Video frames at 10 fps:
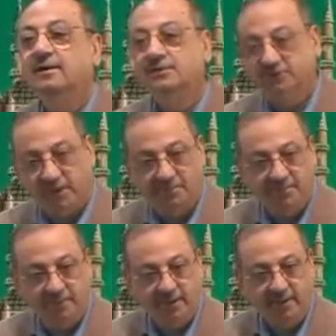
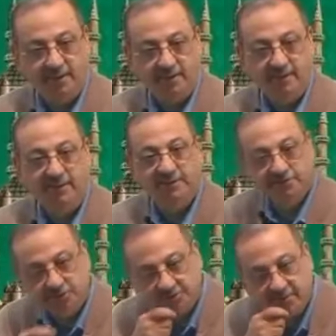Shamma is to
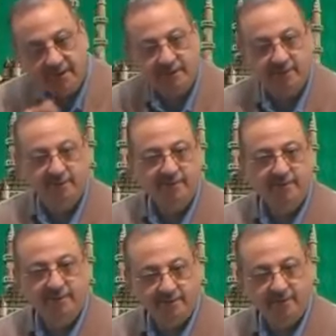smell.
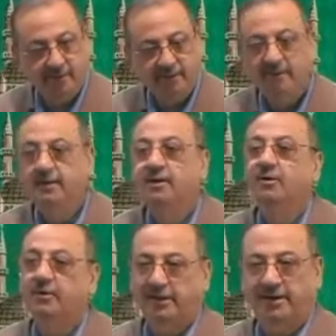
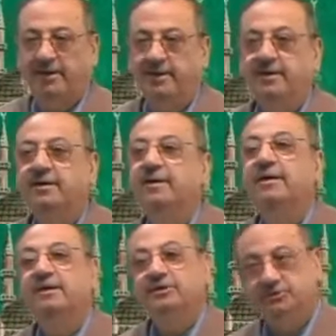Okay, ready?
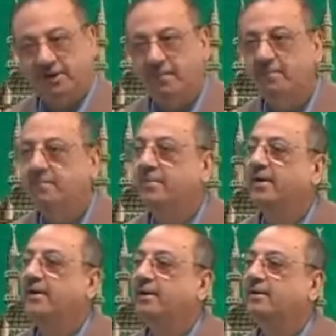
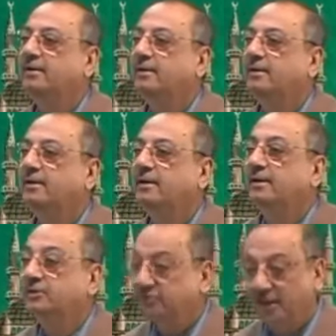Shamma,
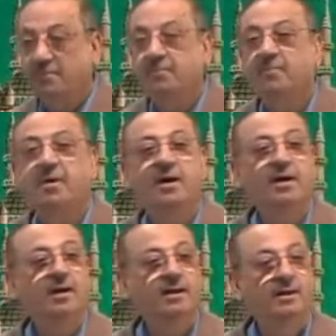
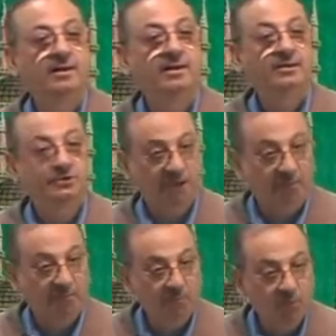shamma,
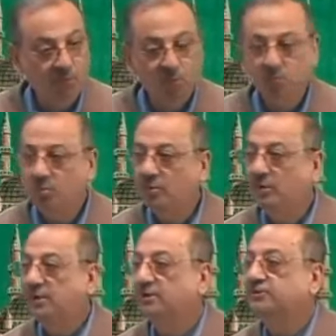shammu,
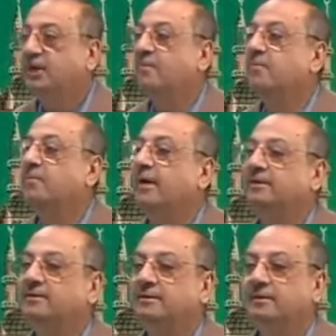shammat,
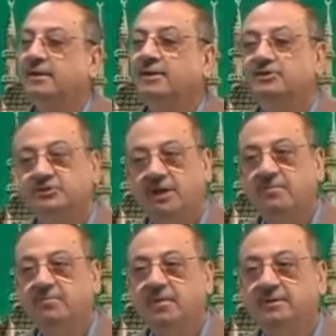
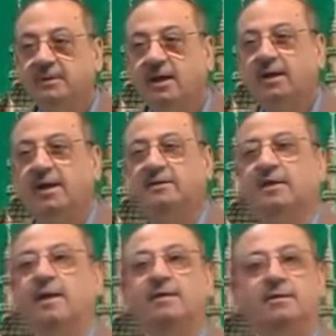shammata, and
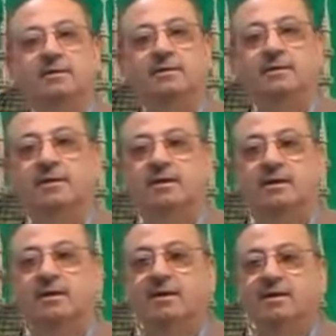then?
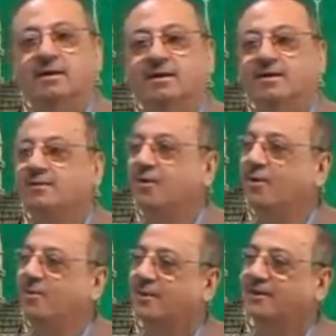No,
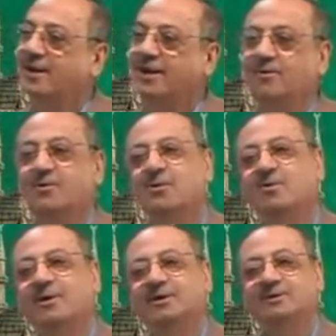brother, I don't know
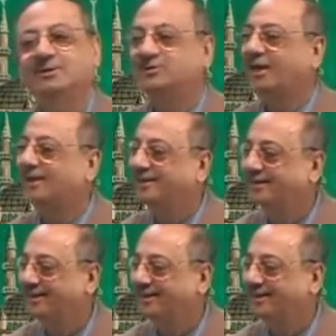what is inside.